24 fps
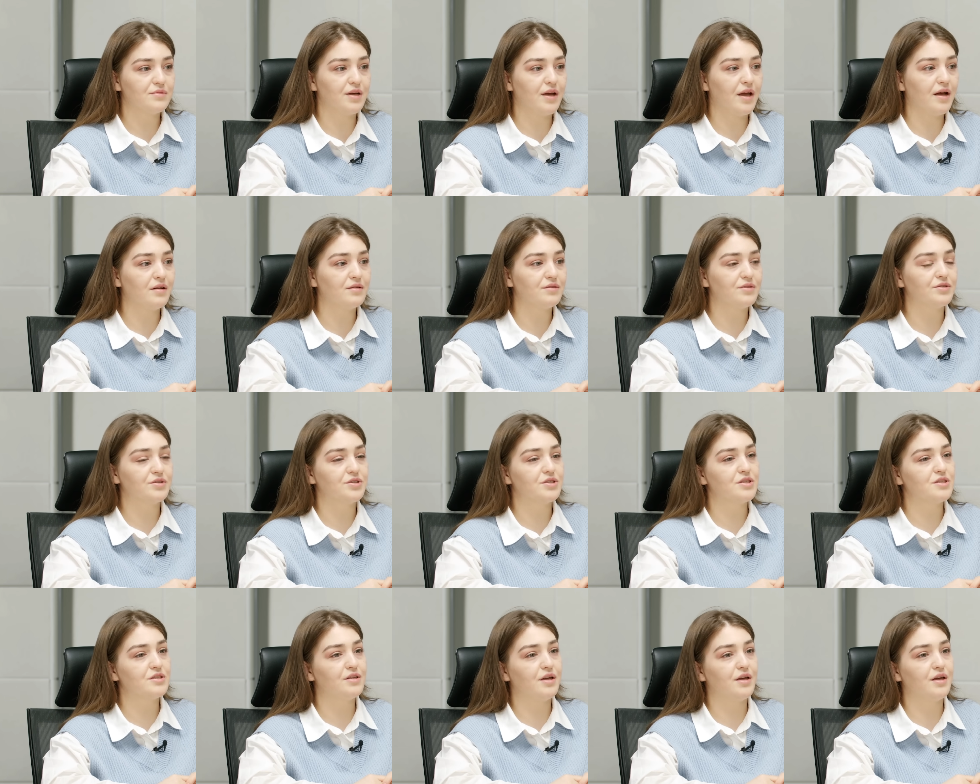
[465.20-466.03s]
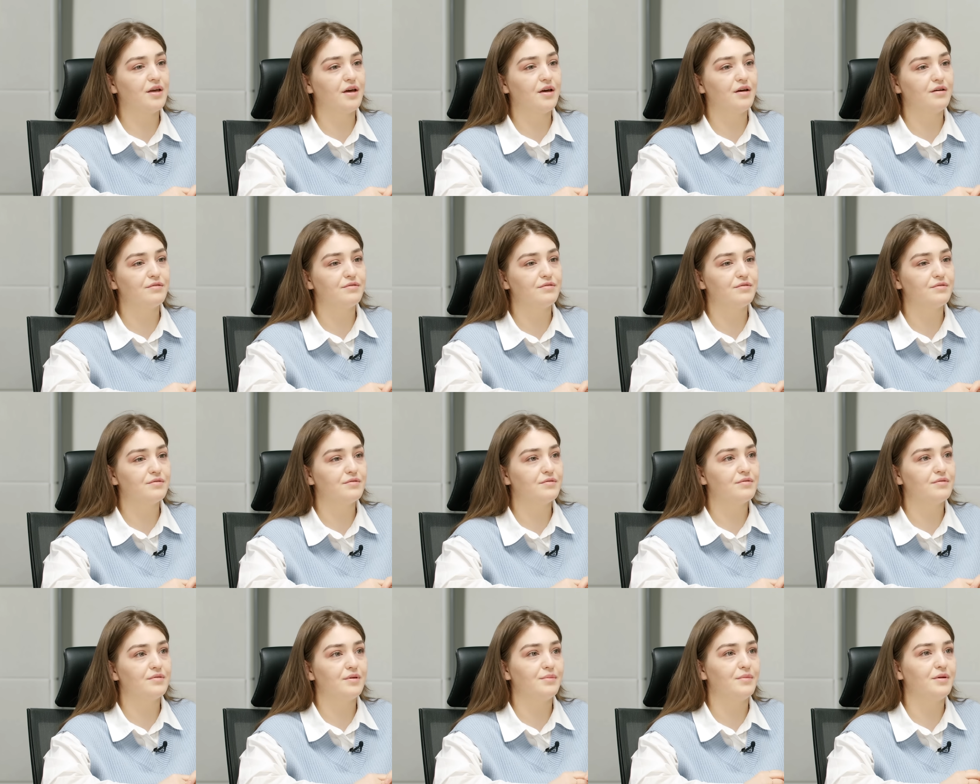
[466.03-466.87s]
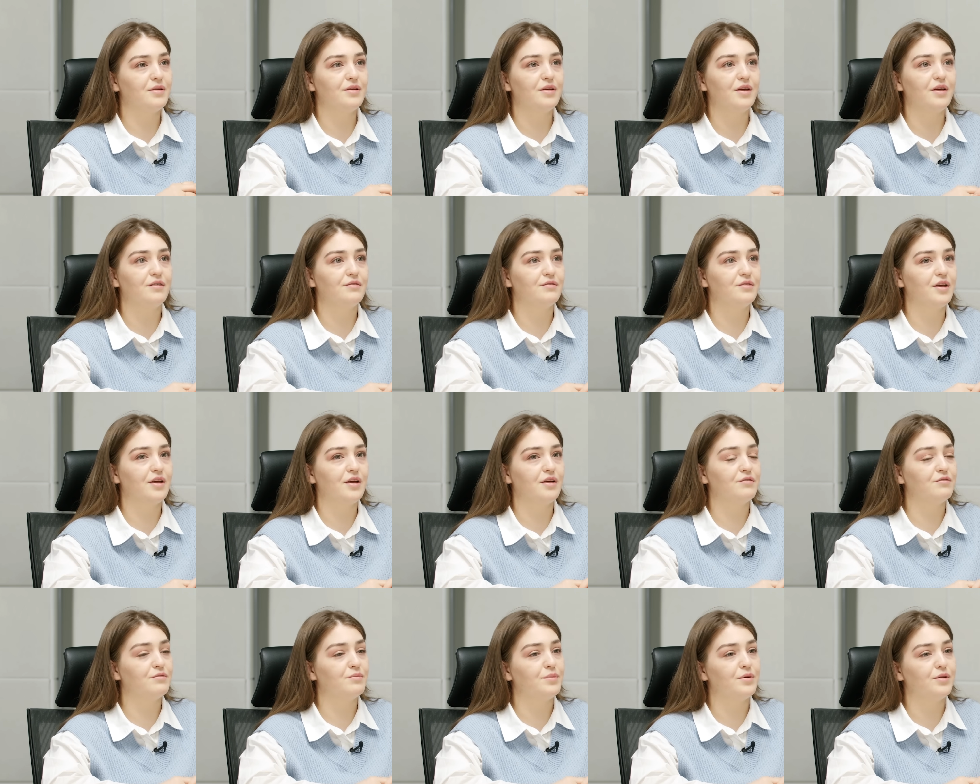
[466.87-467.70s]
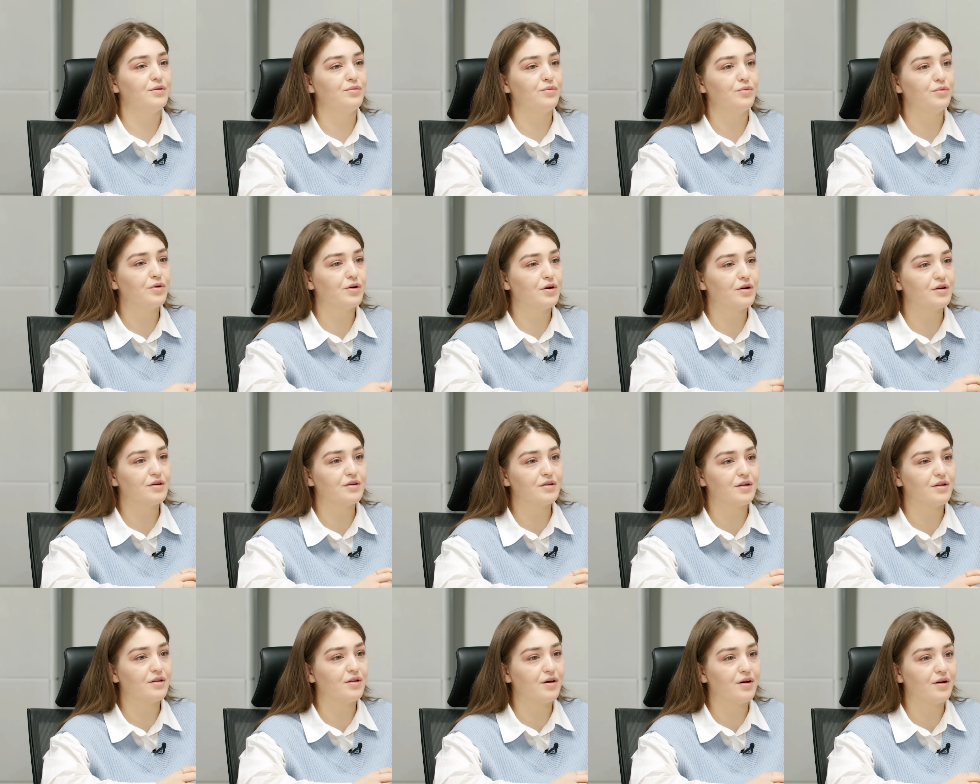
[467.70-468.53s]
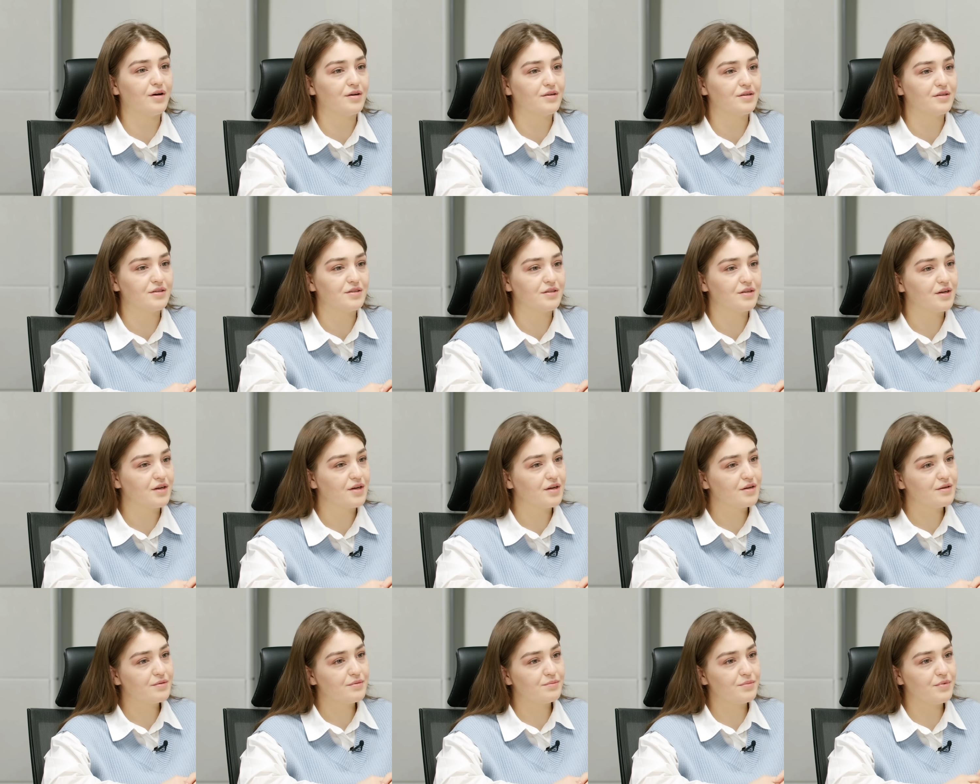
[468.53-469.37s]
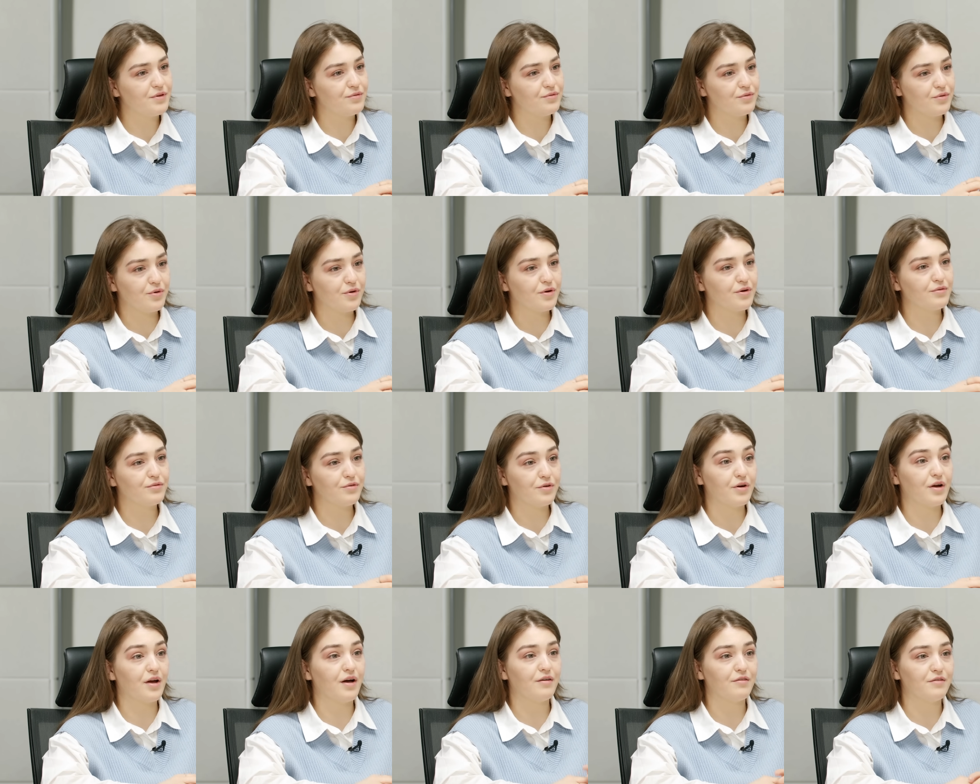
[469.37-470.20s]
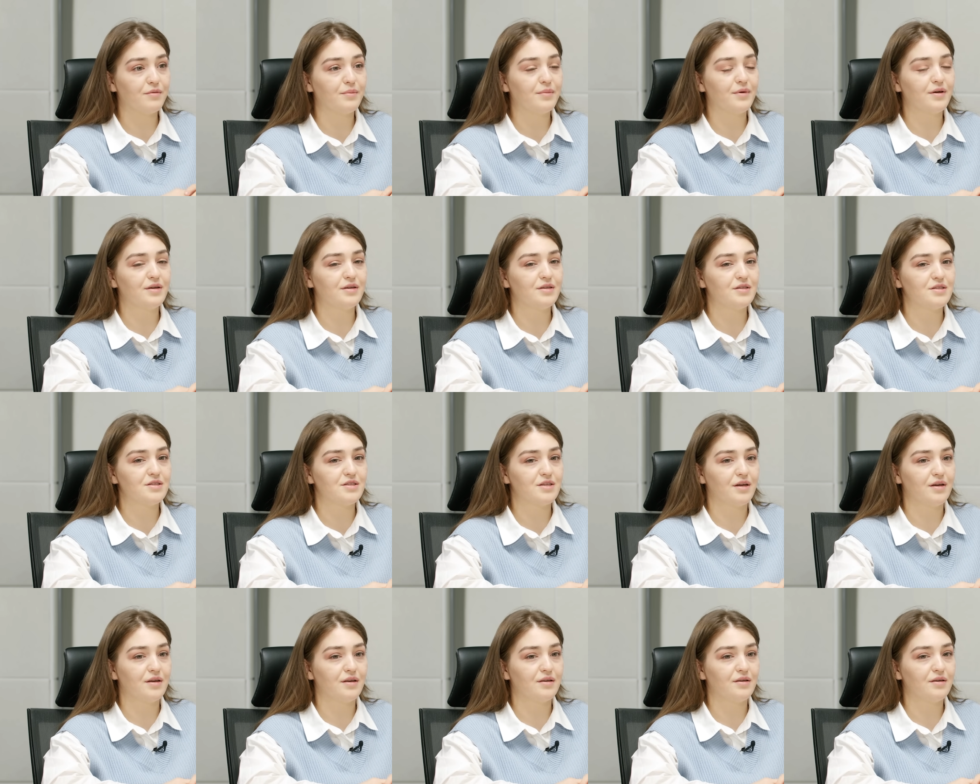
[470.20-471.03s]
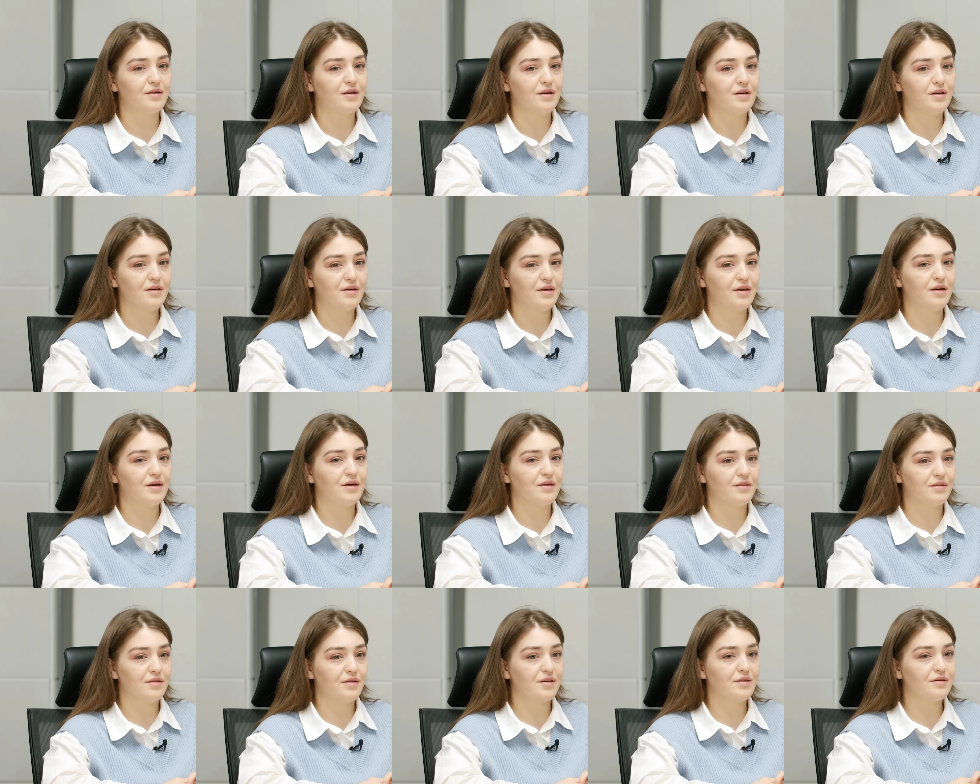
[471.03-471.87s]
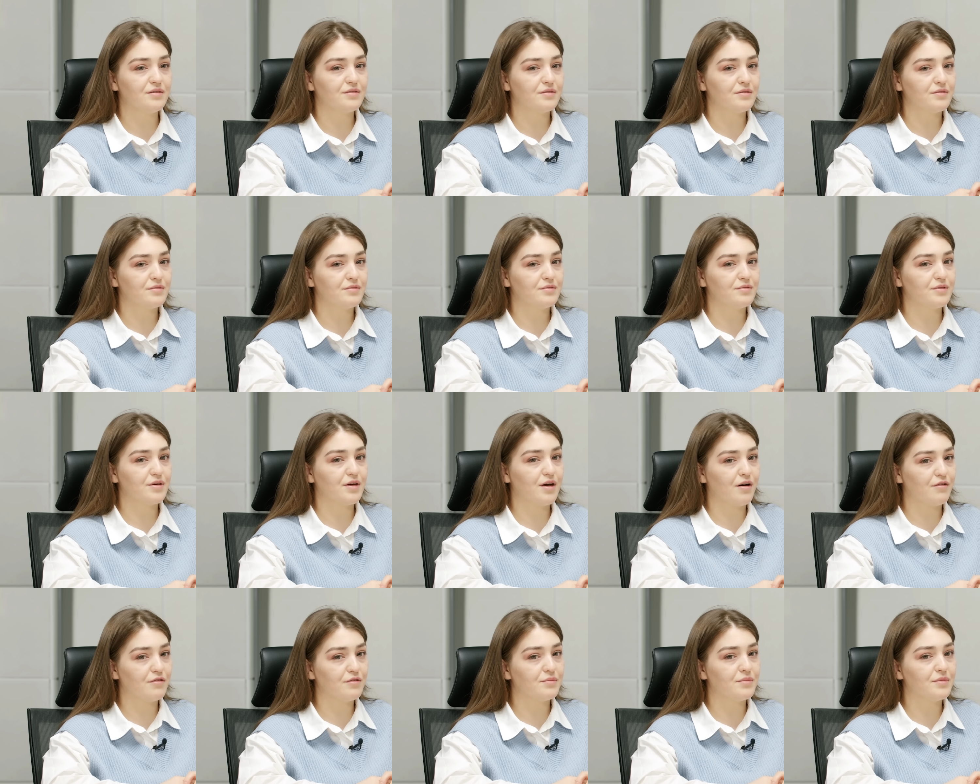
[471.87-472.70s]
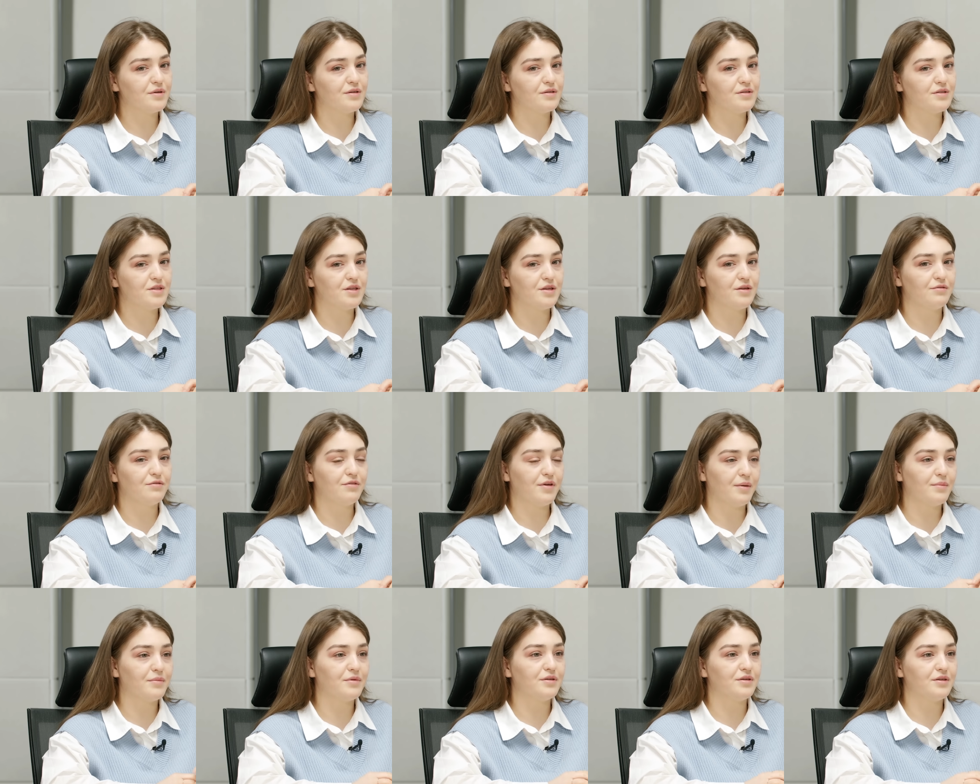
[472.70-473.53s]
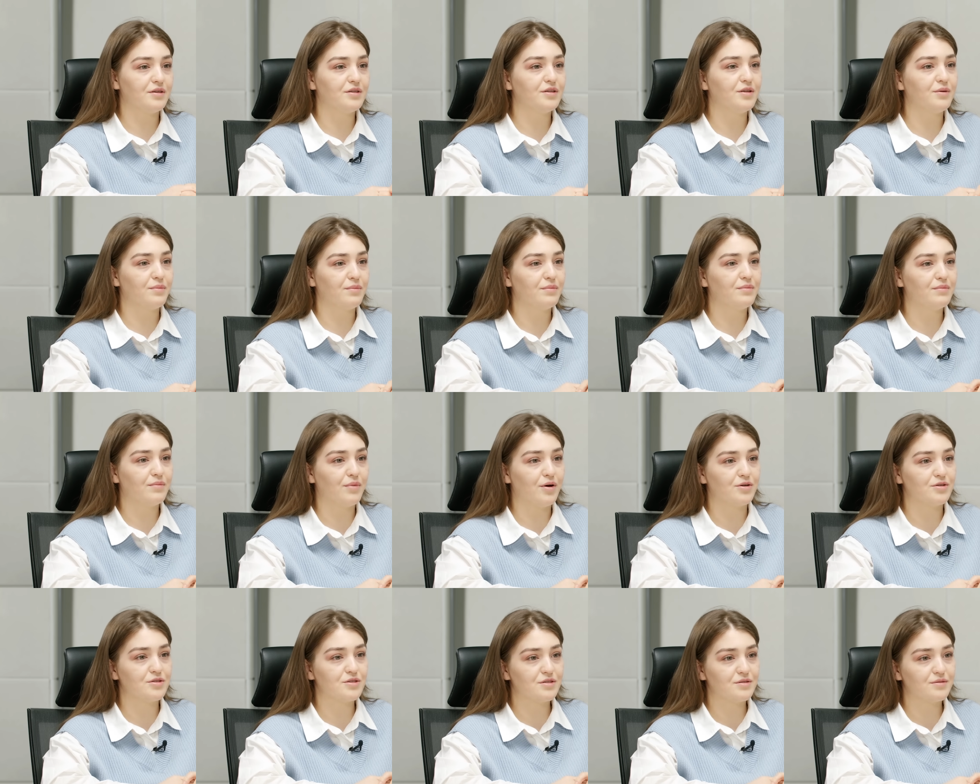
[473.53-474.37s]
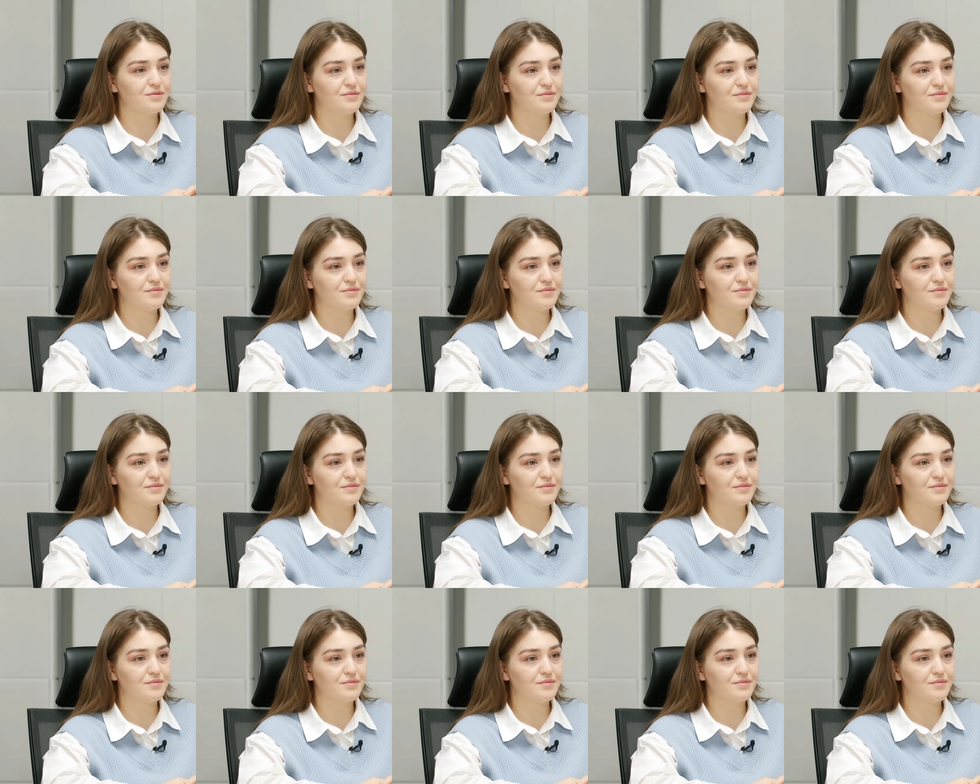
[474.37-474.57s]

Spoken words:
elders they have been work a lot before for government, and yeah, I think government and family the boss.